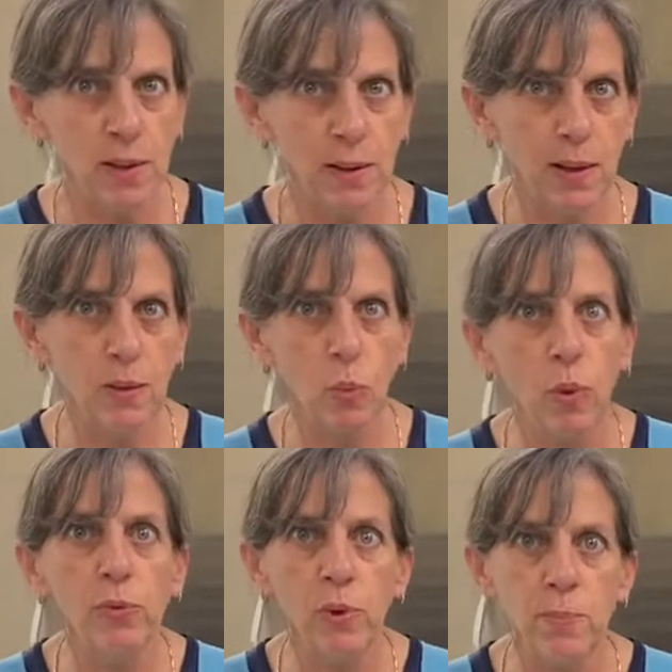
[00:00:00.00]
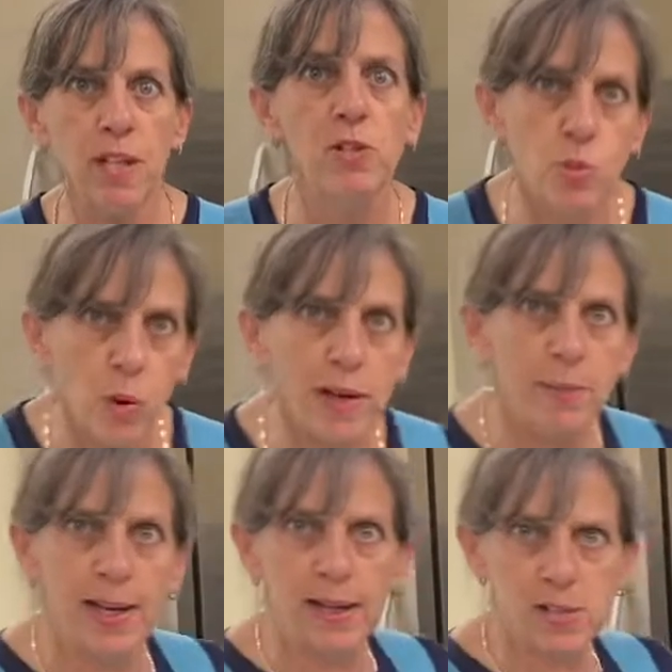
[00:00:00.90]
Like, what have we been, 20
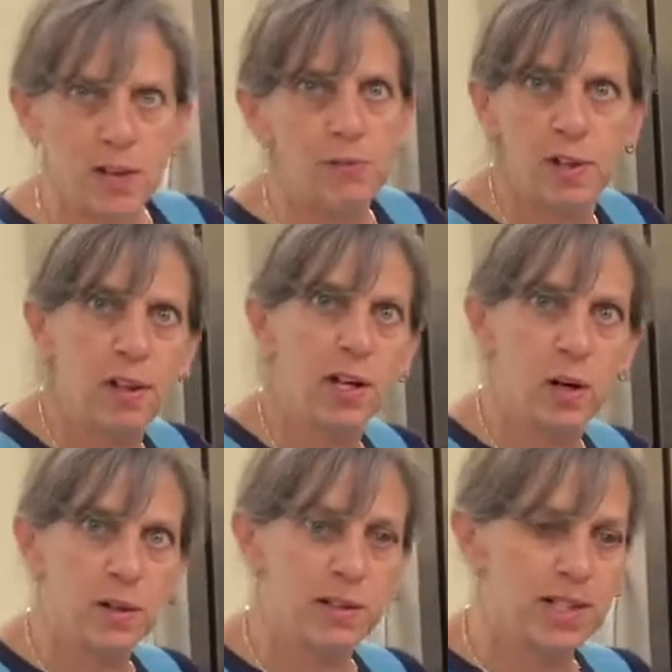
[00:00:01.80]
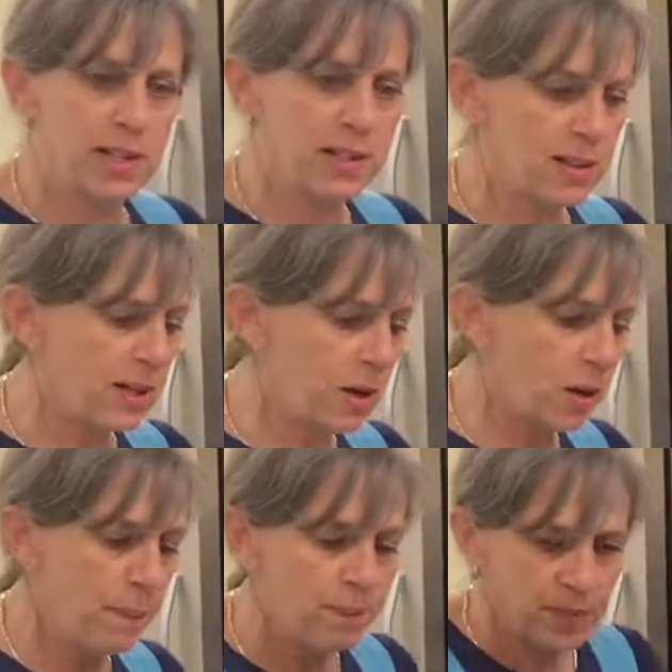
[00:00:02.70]
minutes? I feel like hardly anything at
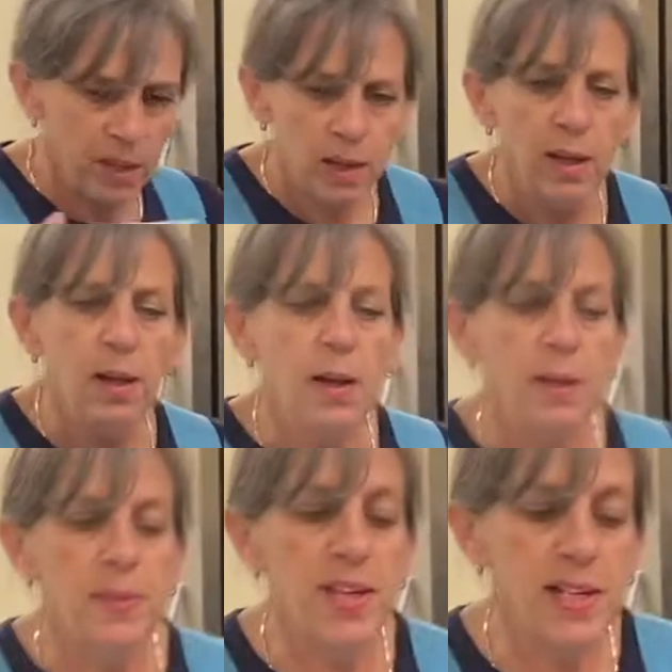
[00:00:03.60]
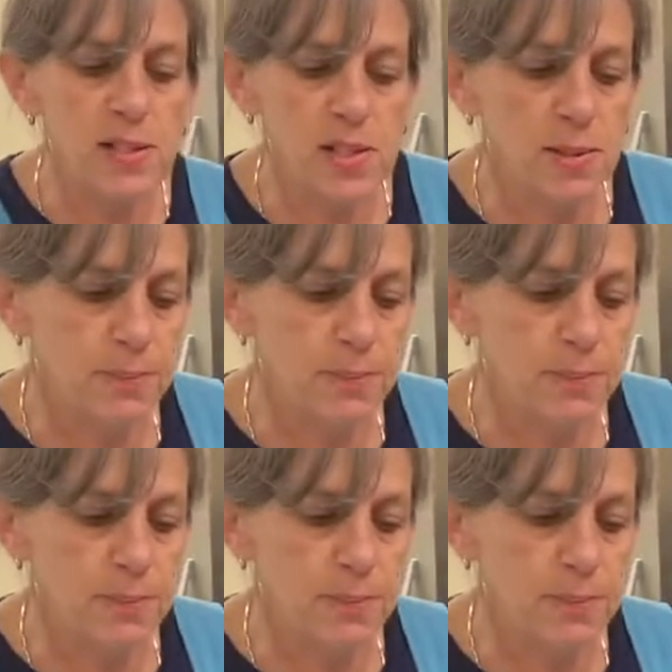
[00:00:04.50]
all. This.